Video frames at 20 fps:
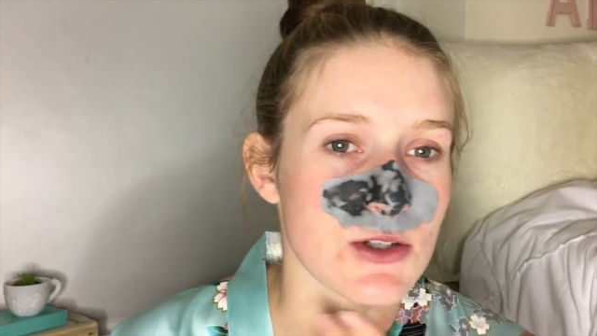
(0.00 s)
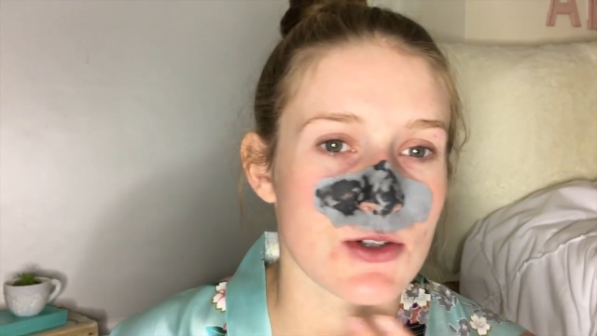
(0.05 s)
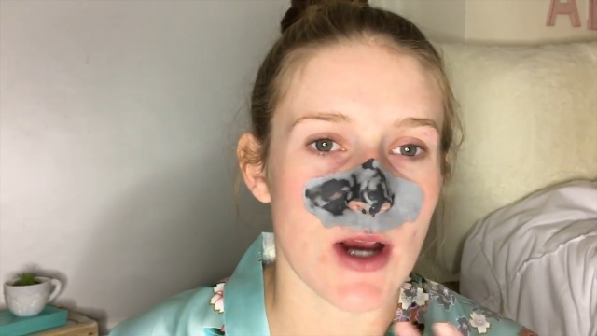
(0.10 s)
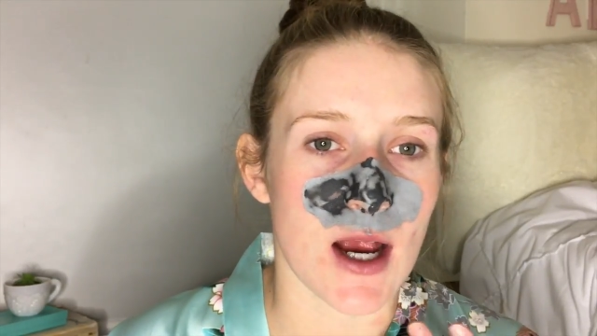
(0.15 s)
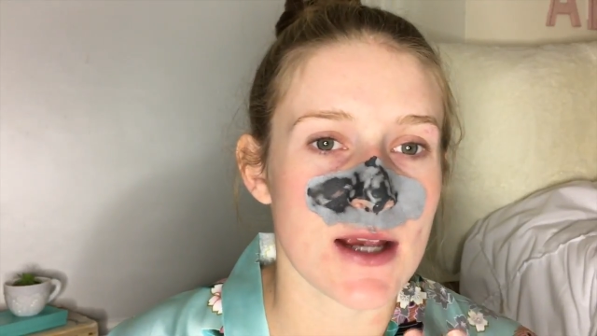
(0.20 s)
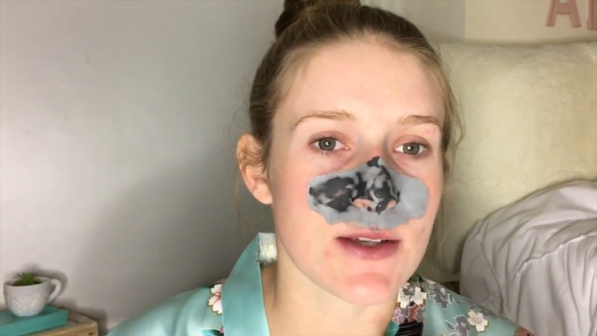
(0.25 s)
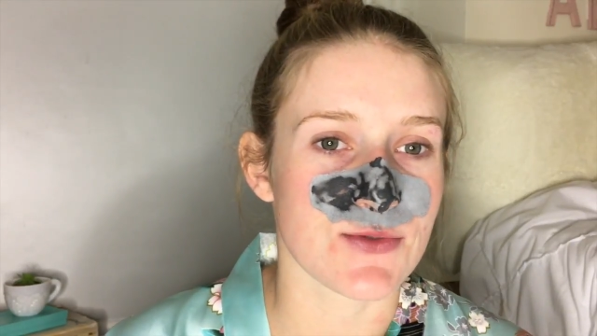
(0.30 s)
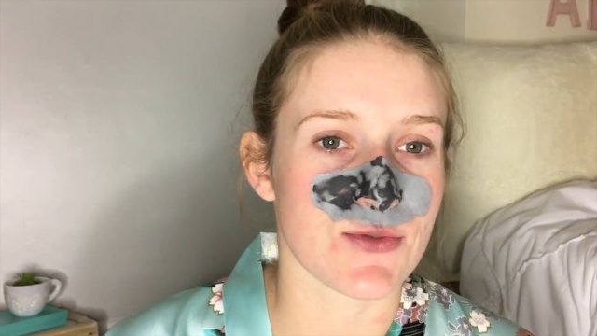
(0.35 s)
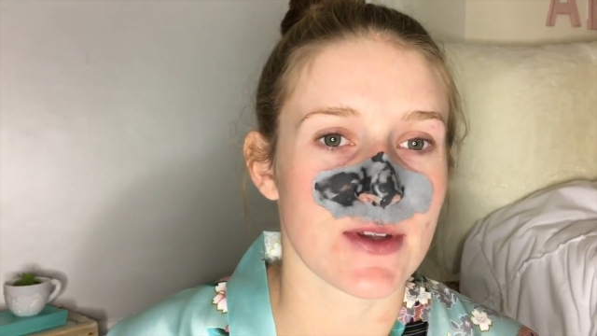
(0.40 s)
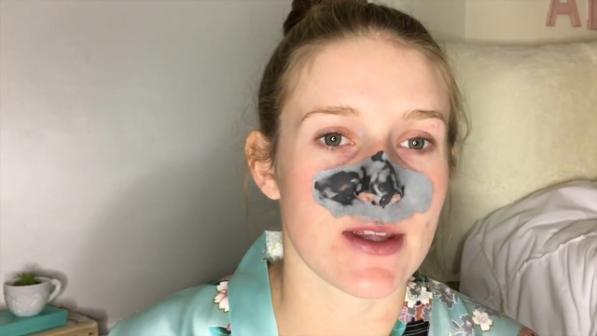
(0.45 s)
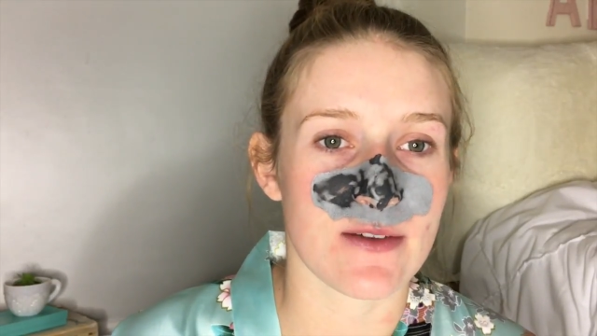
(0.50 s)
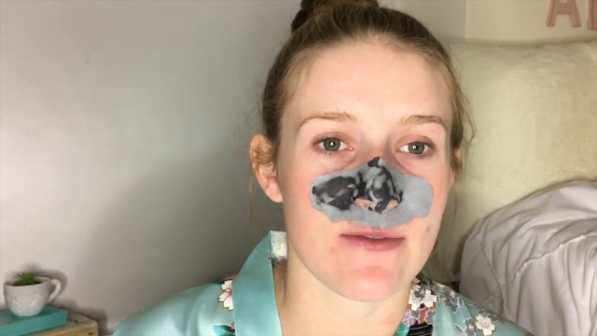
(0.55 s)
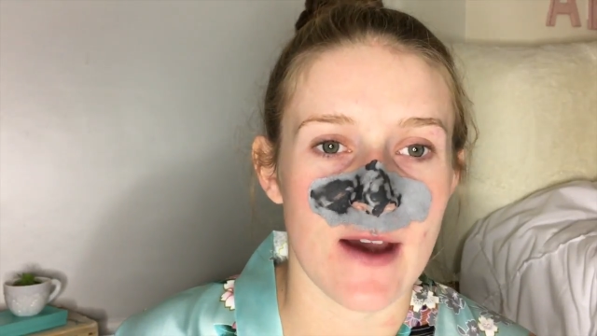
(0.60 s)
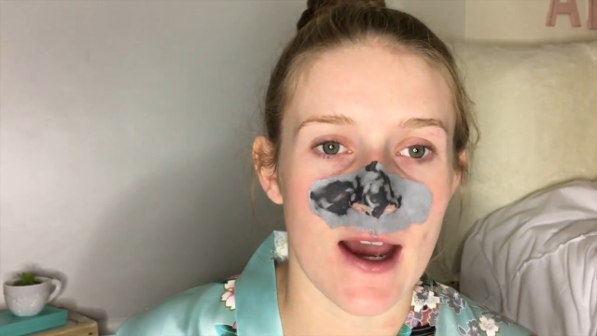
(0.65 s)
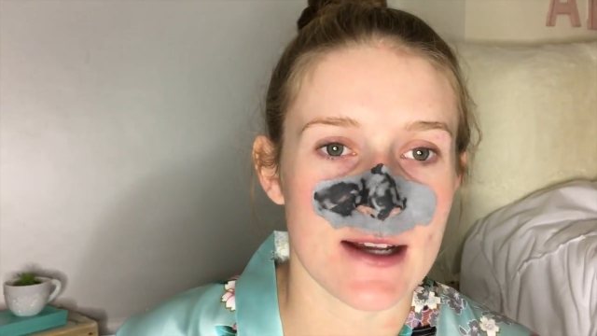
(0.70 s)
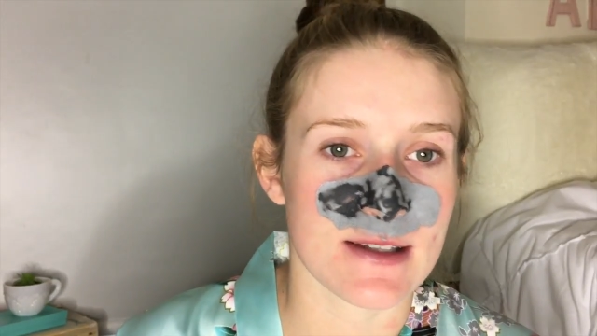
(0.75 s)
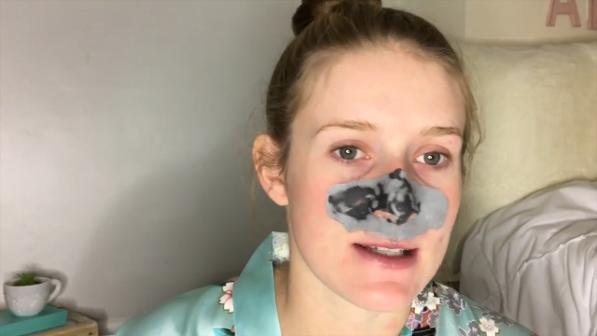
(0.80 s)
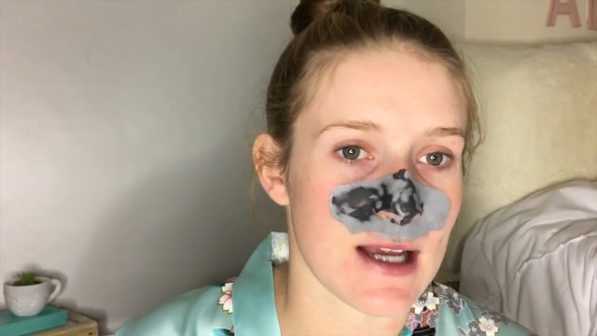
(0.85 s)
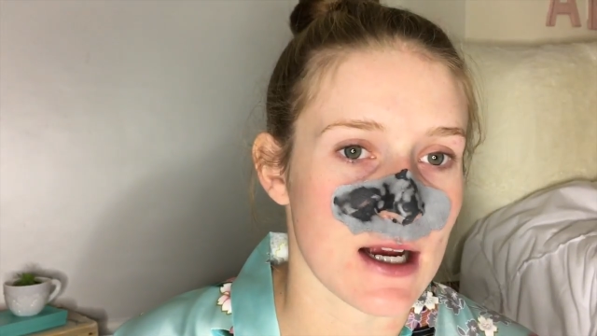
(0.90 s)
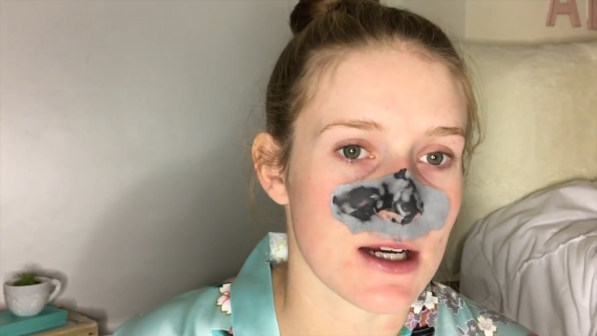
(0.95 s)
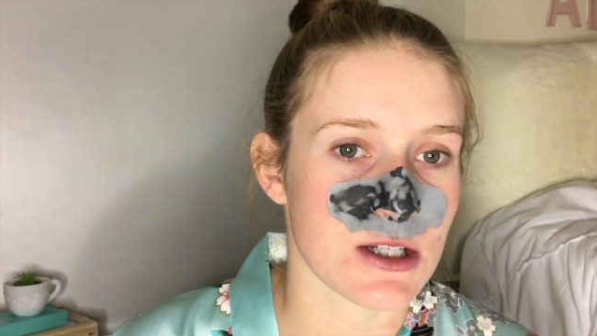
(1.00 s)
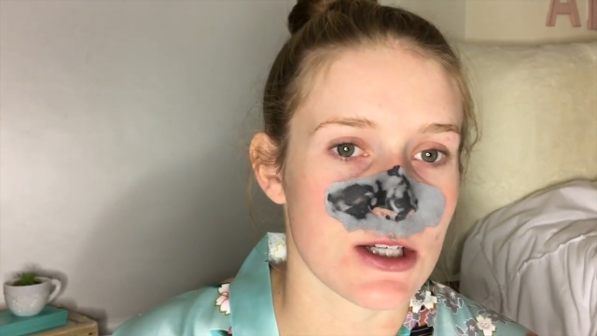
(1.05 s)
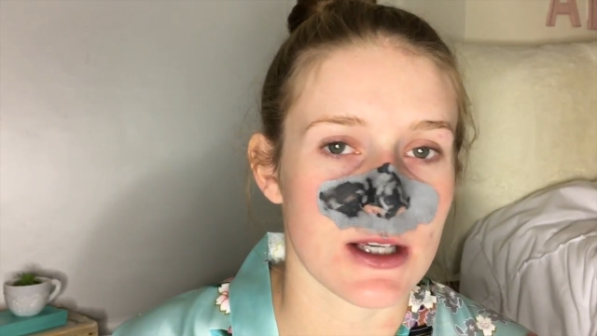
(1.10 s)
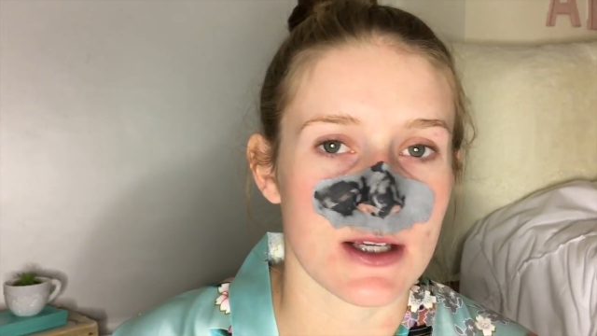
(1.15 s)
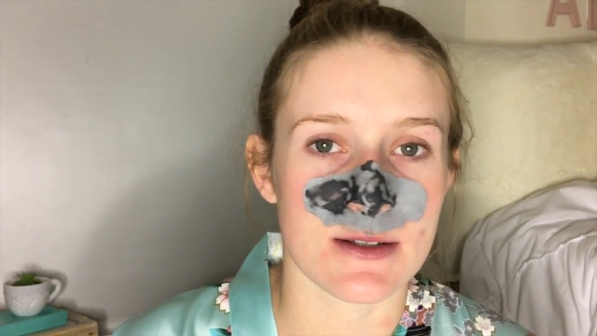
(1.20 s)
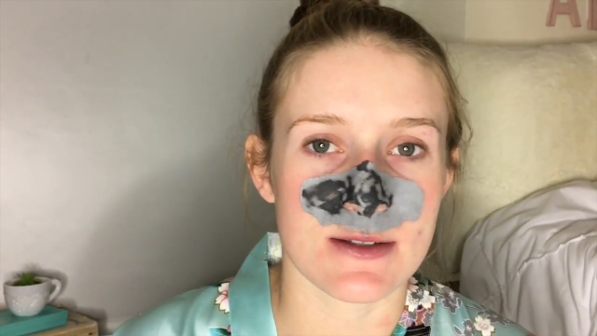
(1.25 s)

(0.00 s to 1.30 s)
dries really fast actually.